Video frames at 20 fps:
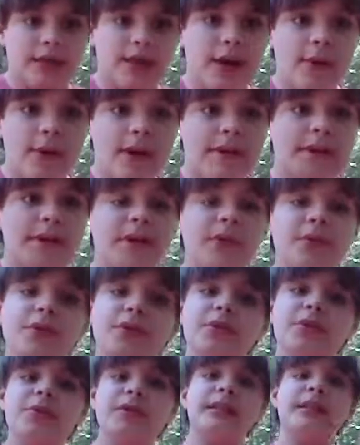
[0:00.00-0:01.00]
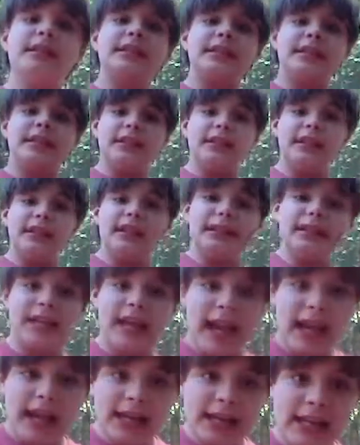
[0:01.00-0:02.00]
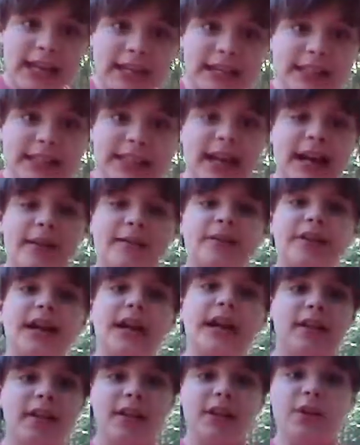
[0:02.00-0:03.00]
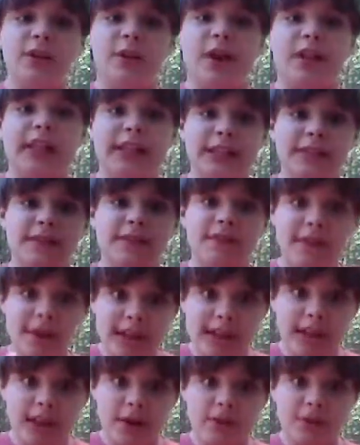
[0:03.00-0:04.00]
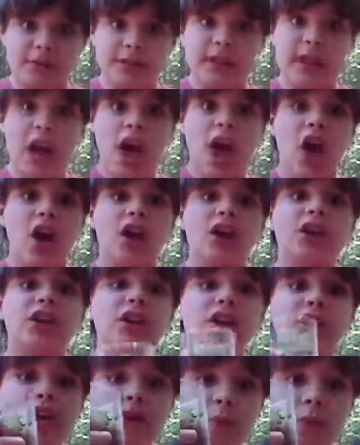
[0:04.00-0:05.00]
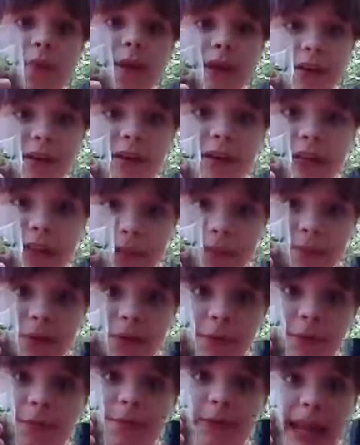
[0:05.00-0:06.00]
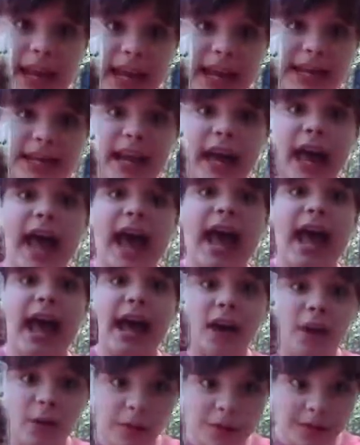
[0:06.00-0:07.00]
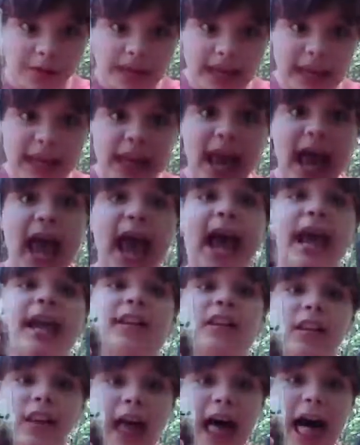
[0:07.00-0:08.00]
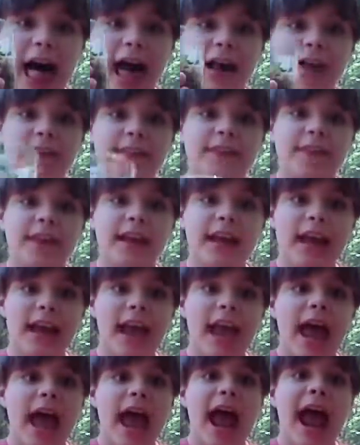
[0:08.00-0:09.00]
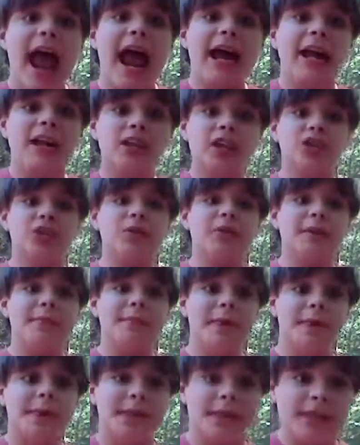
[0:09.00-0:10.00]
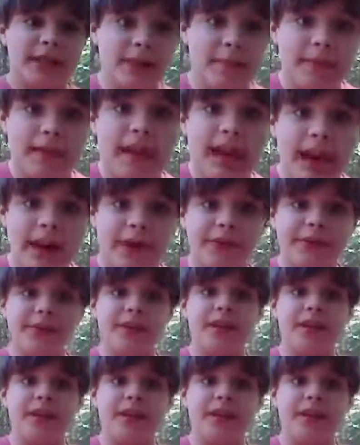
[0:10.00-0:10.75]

if you do these techniques that I'm telling you on these videos, you will keep your plant healthy and alive. And just remember something else.